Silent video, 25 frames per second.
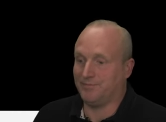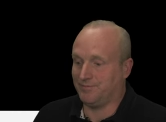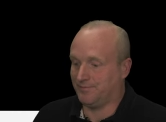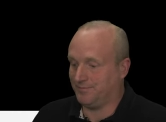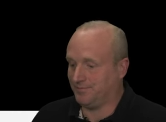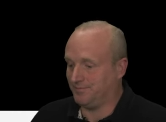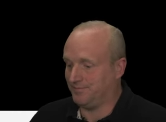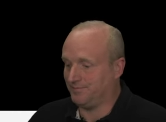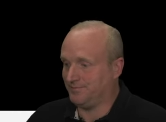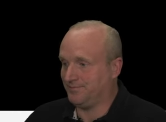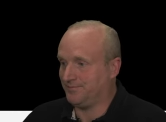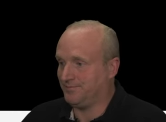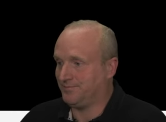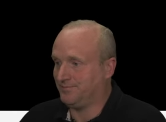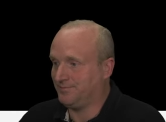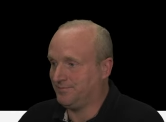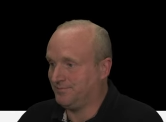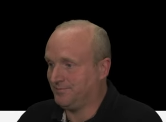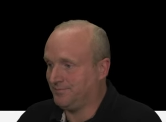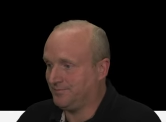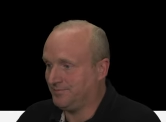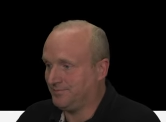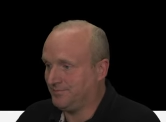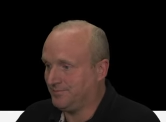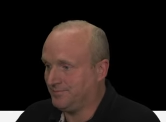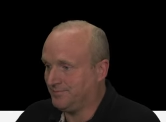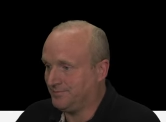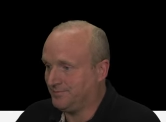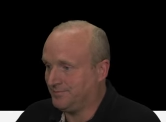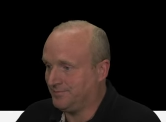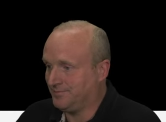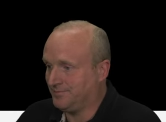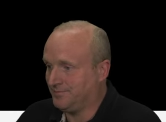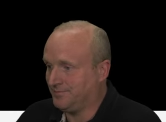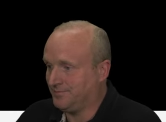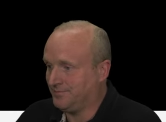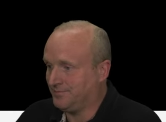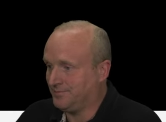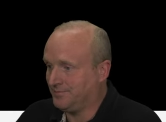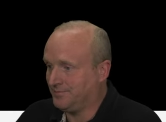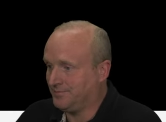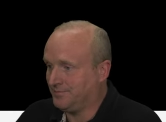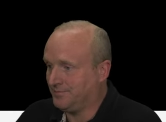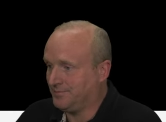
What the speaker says: (no one is talking)